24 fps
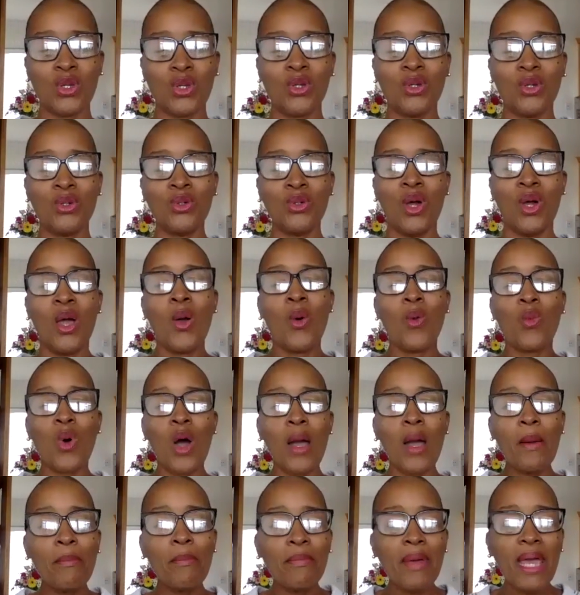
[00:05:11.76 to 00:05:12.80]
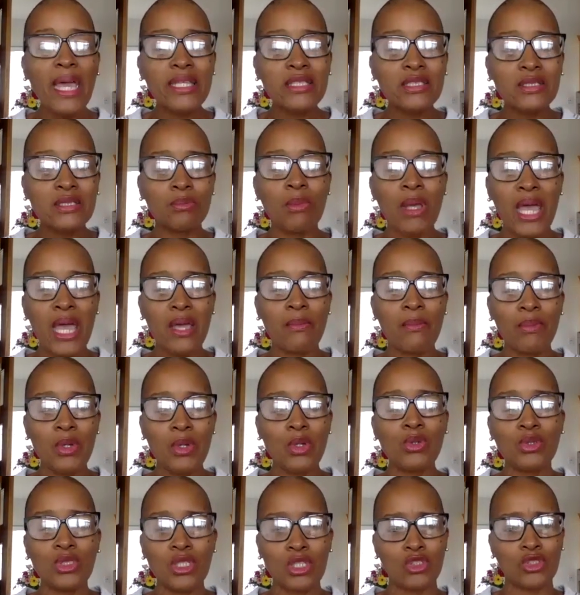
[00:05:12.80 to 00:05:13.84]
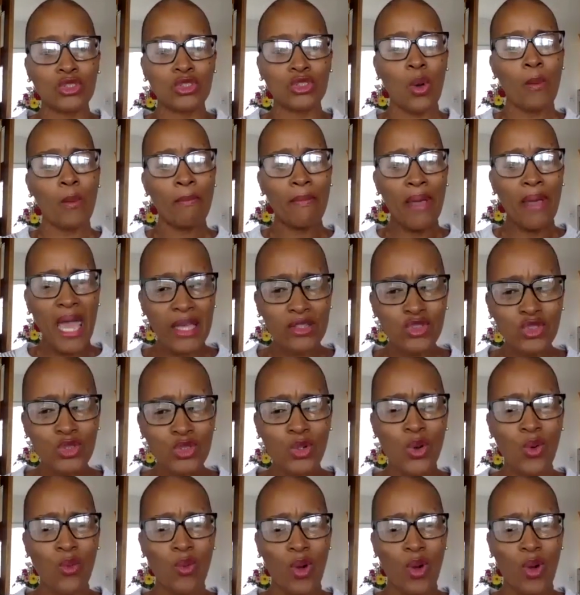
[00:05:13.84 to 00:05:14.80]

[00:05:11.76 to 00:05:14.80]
you, what makes music so magical?